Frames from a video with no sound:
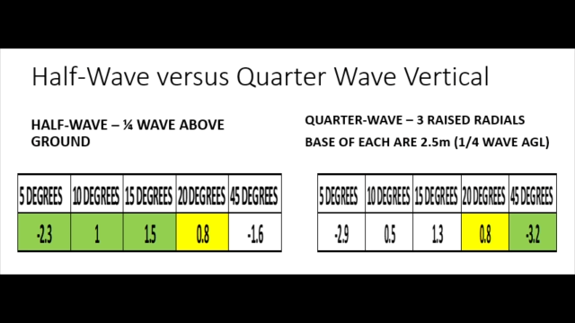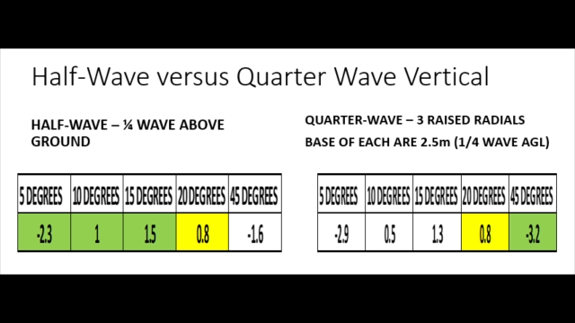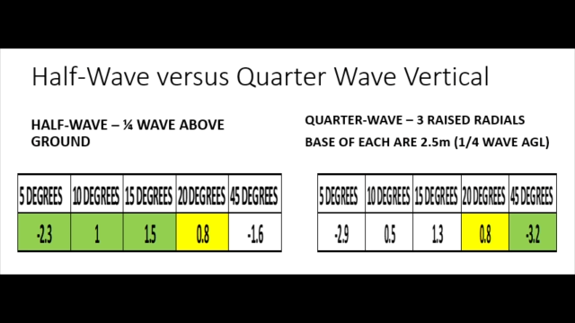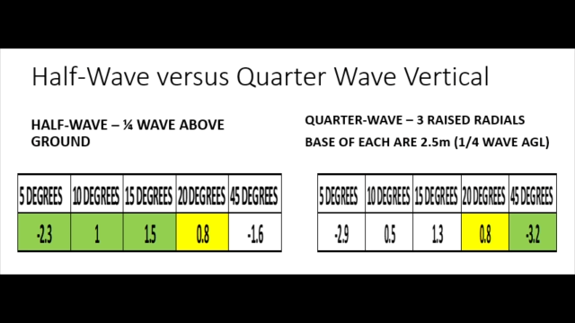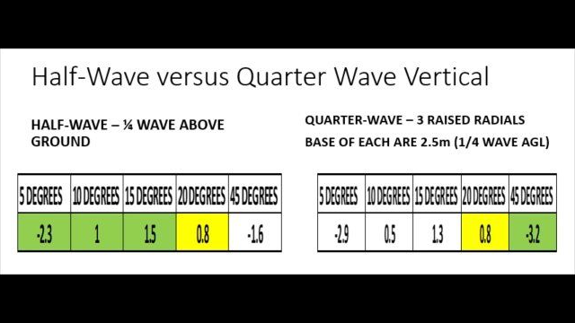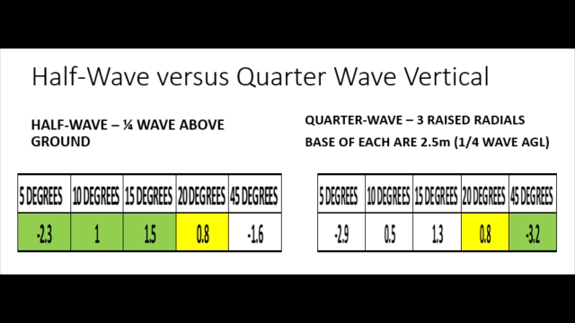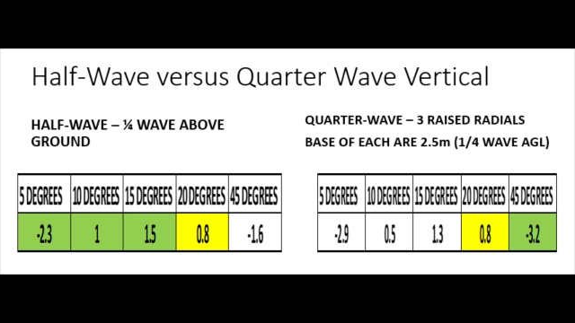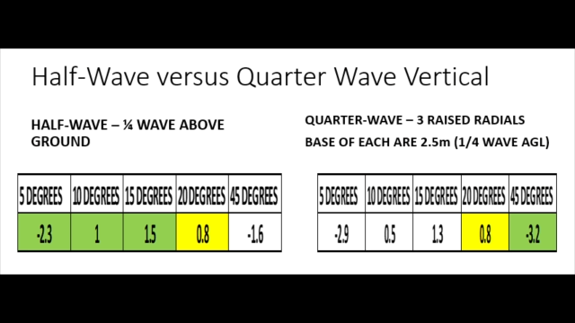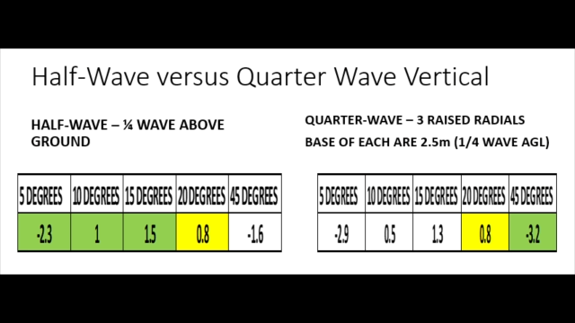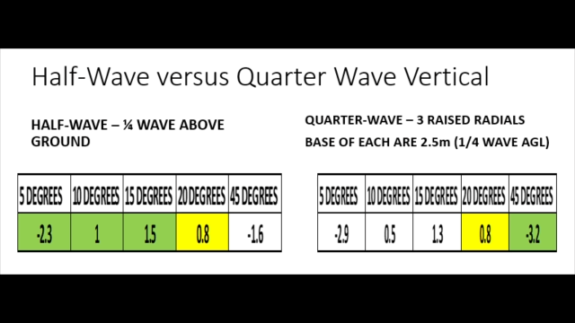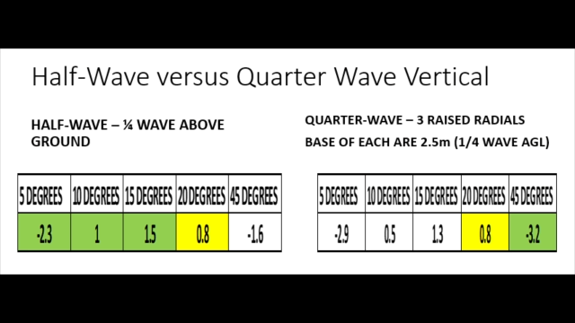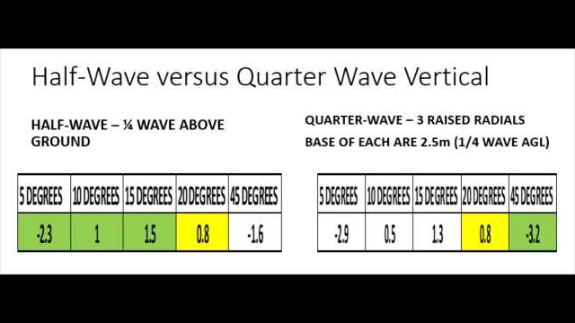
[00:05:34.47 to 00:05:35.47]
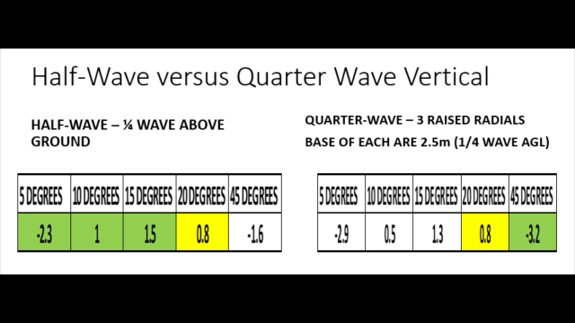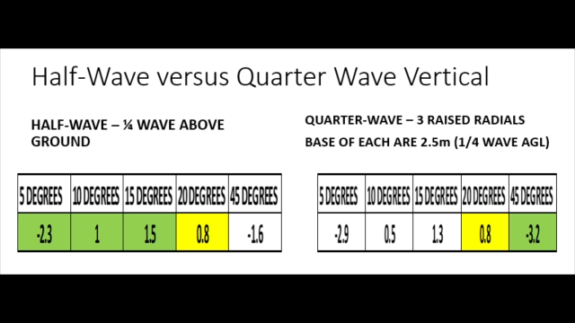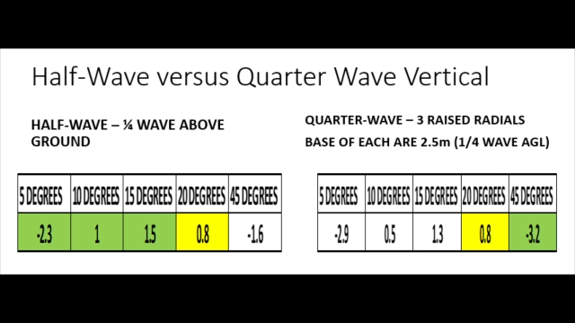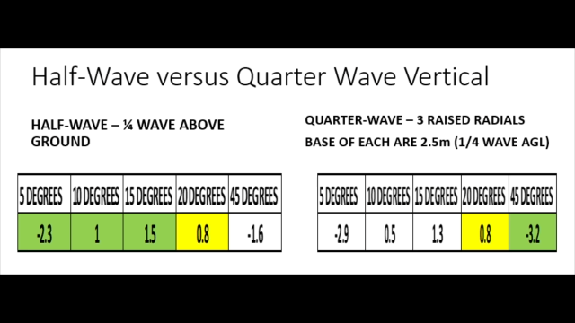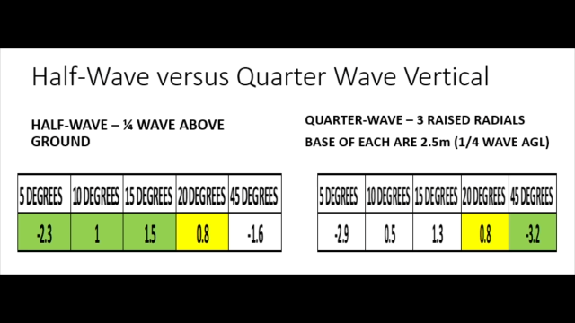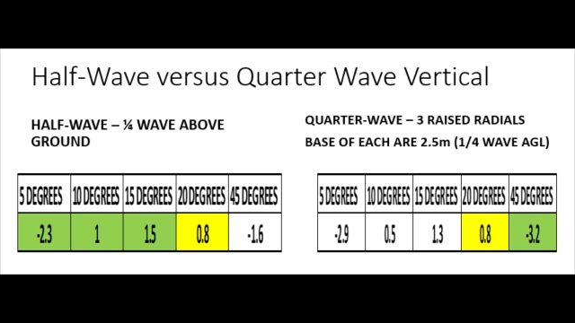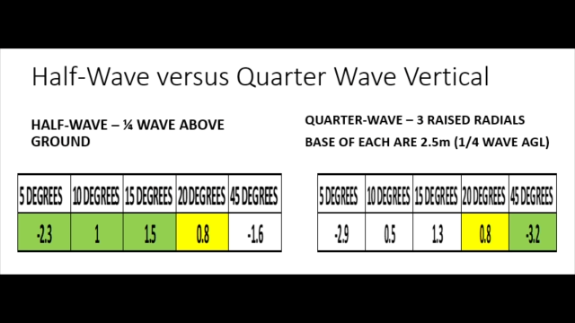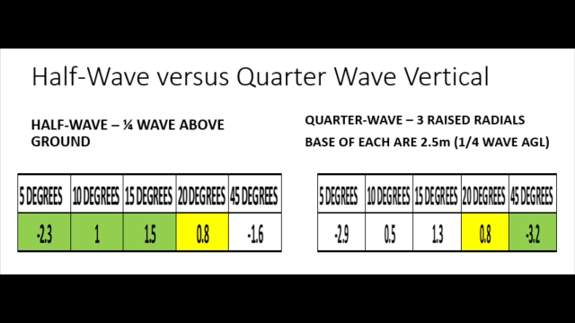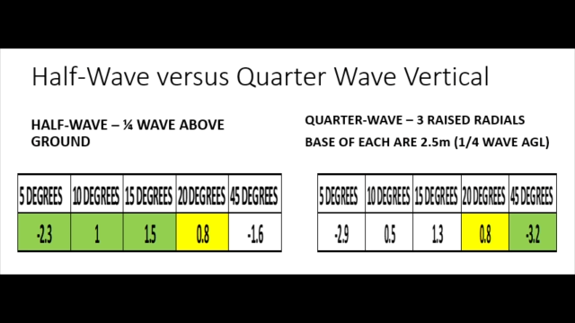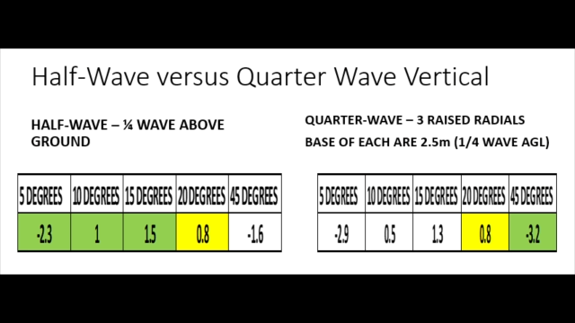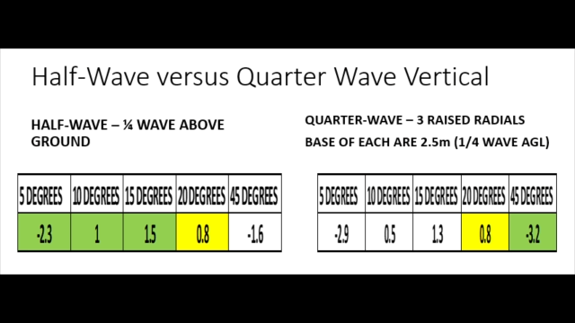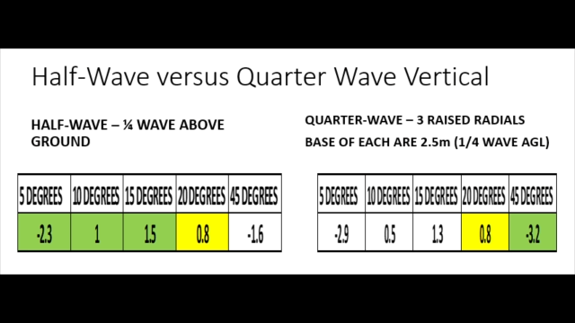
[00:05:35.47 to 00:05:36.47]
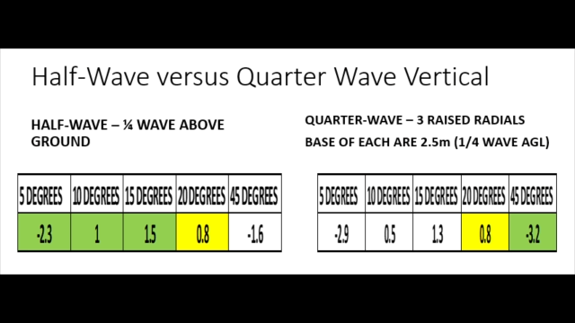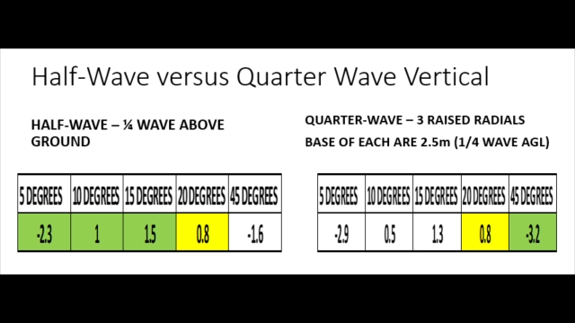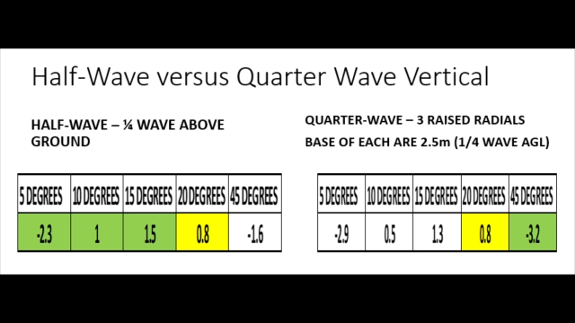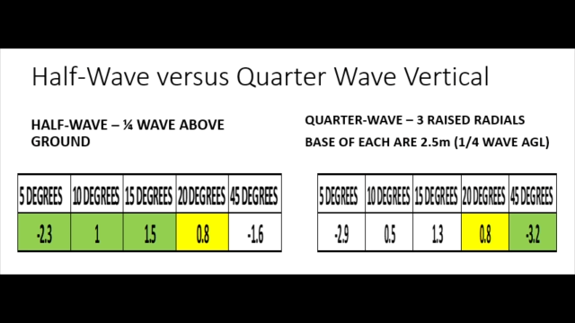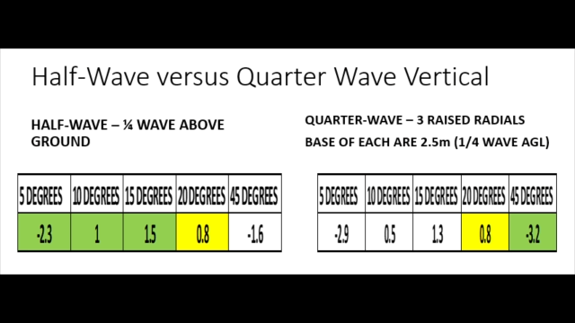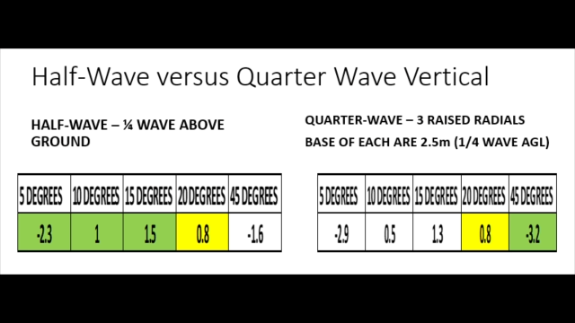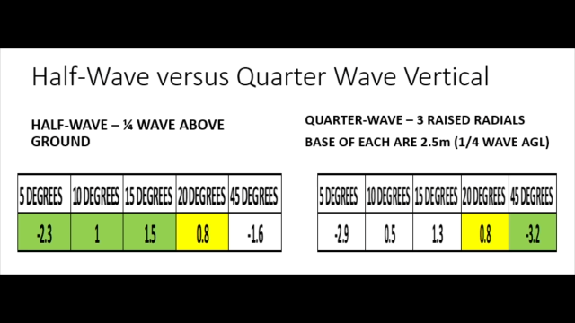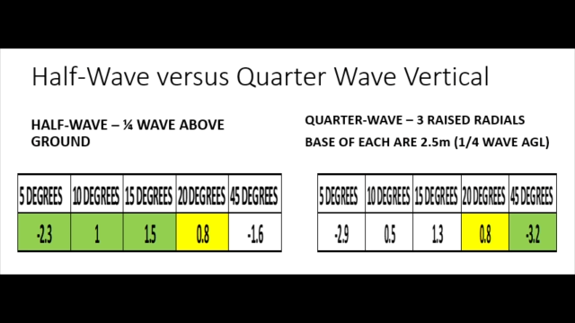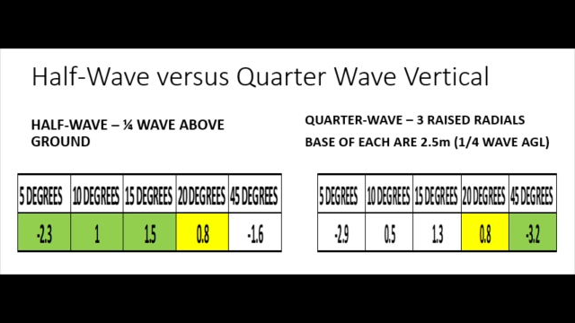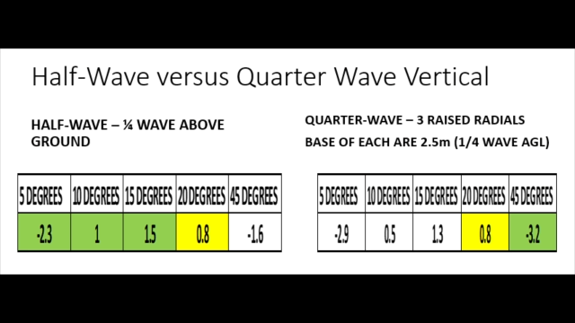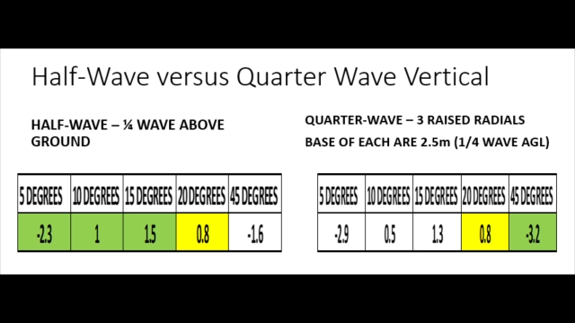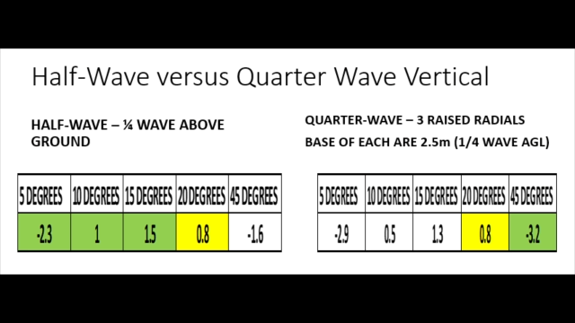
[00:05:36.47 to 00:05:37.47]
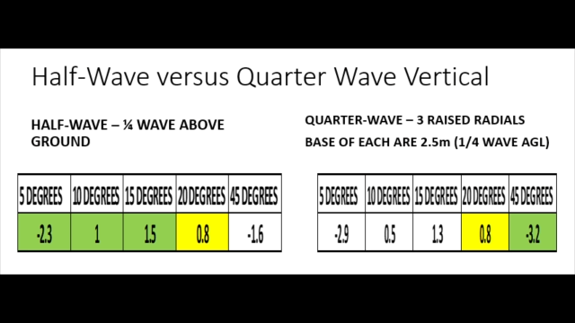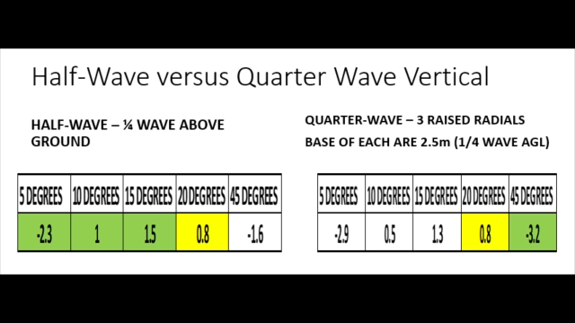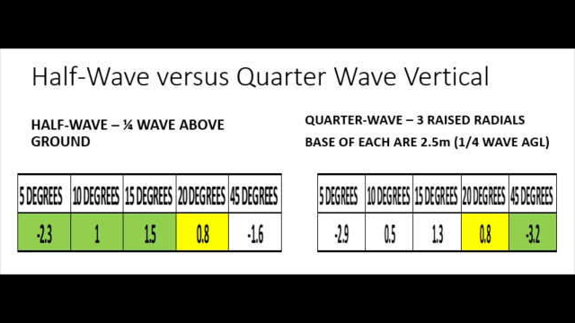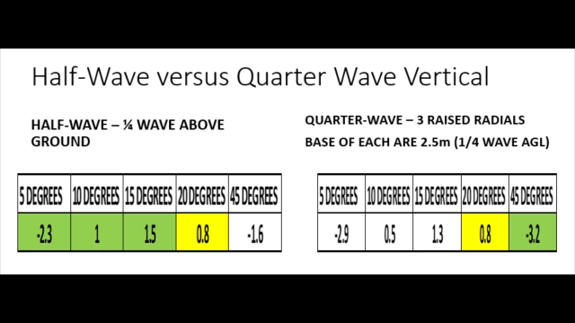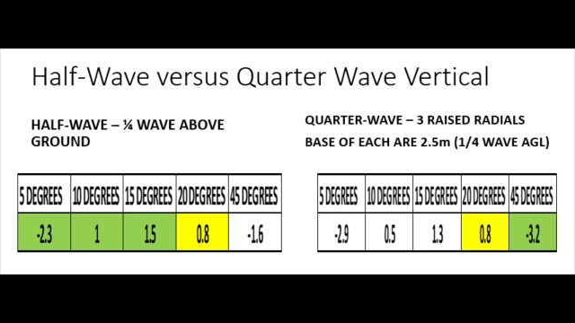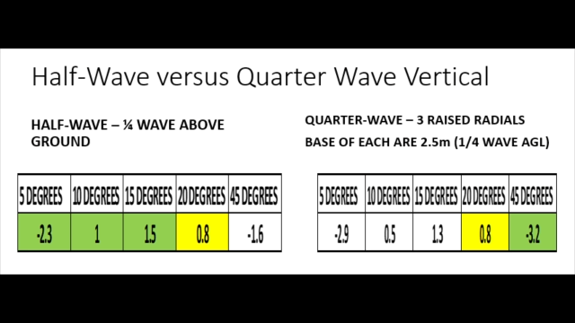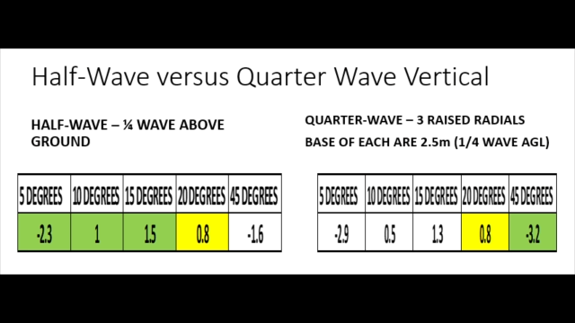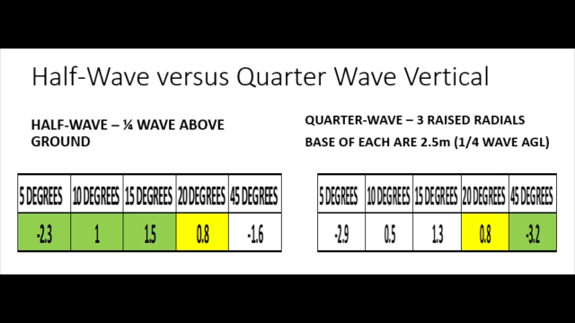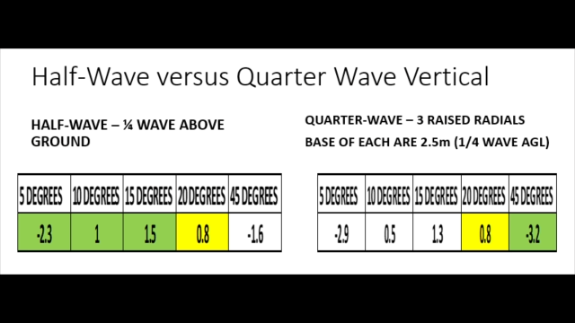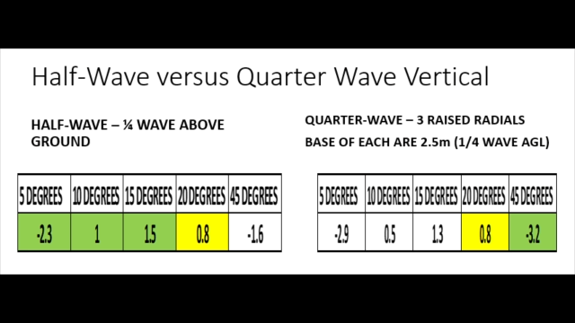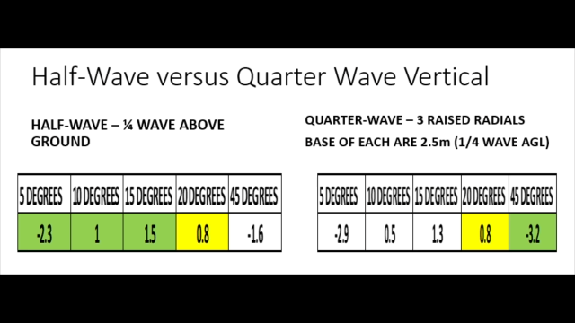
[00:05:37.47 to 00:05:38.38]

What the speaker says: [unreadable: no face in view]